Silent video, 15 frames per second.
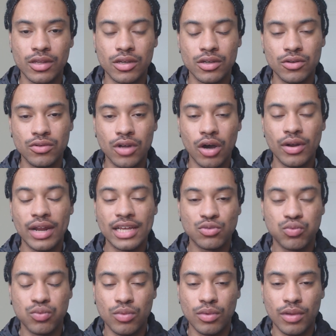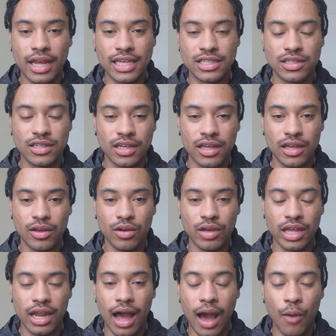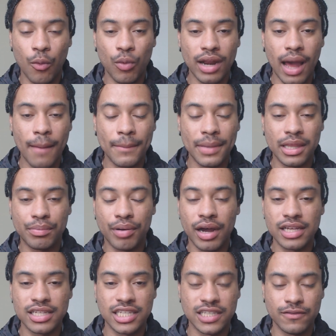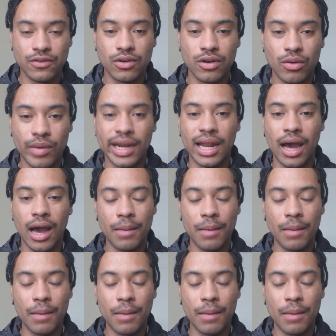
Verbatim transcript: You know, that's that's what I'm in the process of doing right now.